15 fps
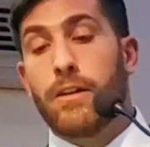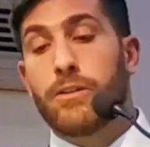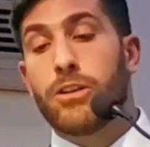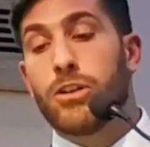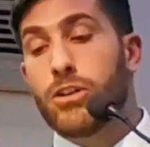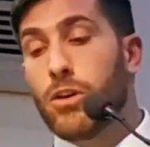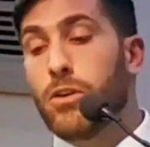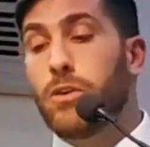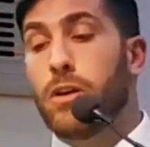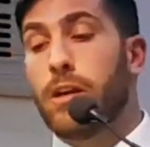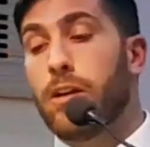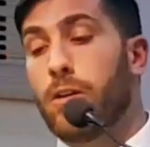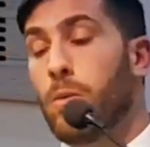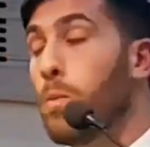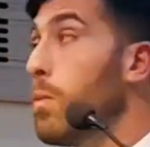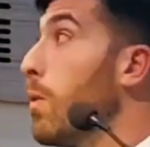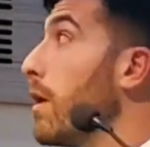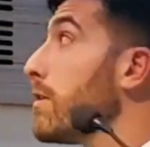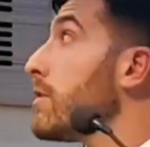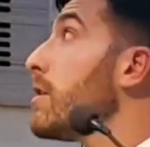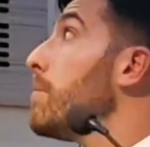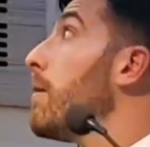Now, to show you here
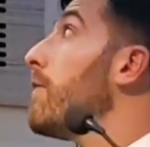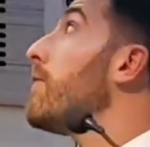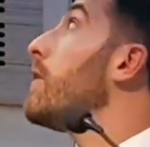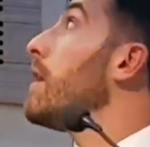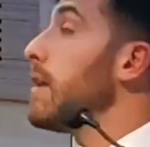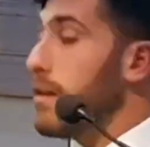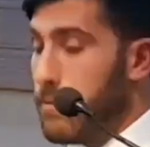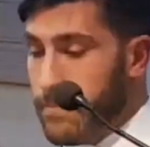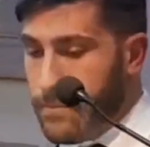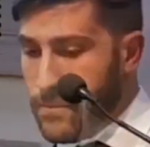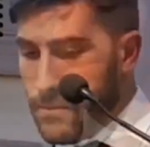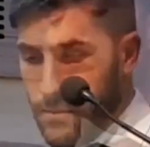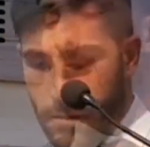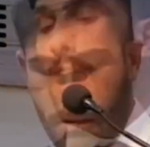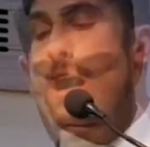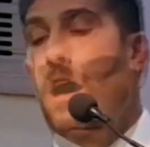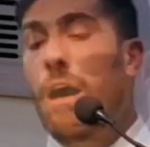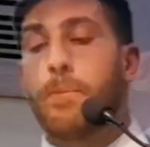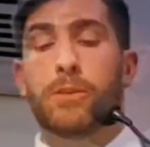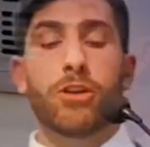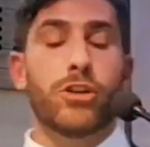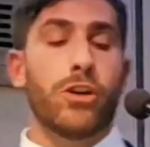what some of the uh,
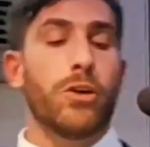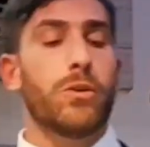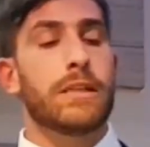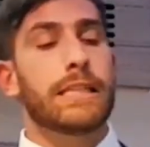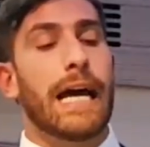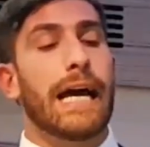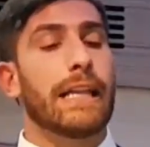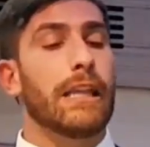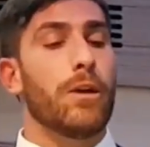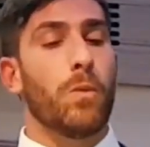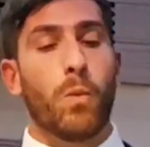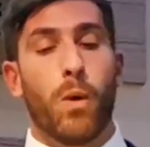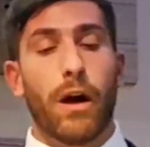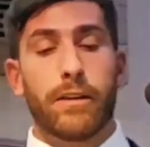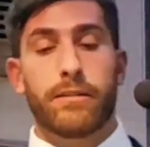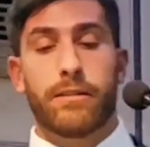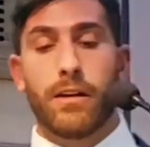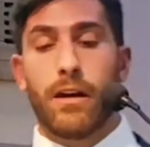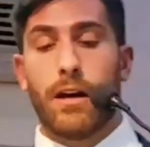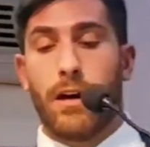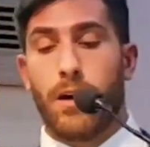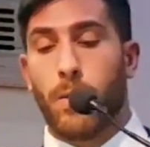uh, to show you exactly
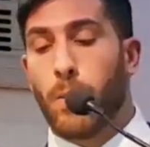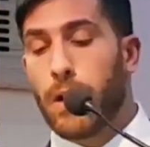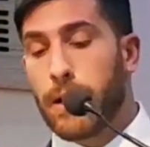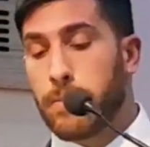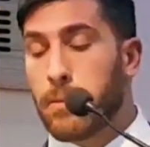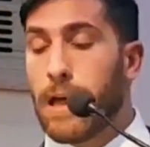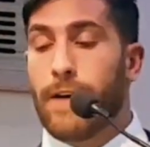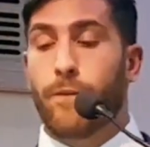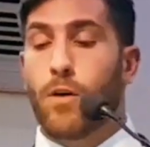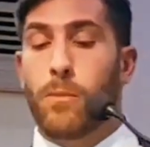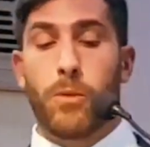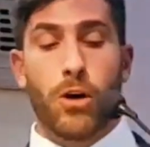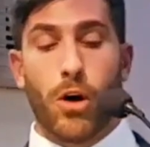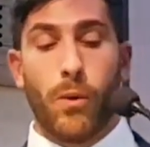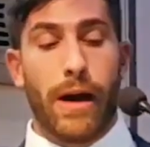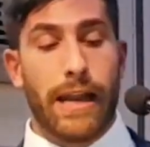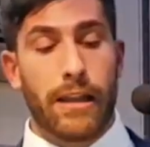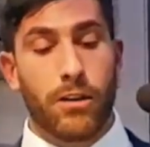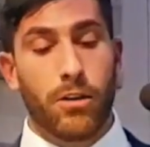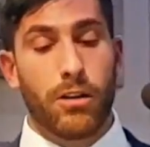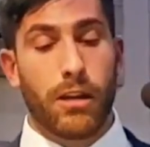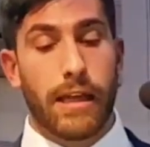what, uh, what a platform will go
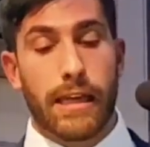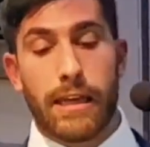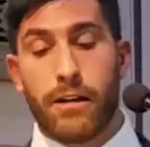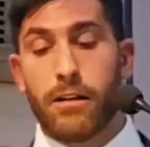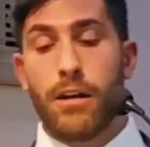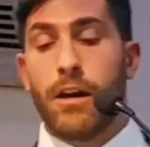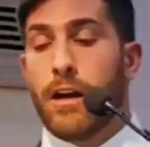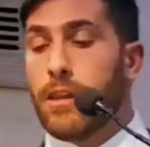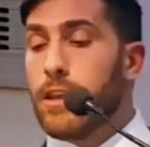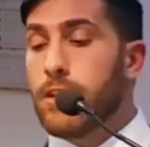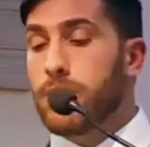ahead and look like here.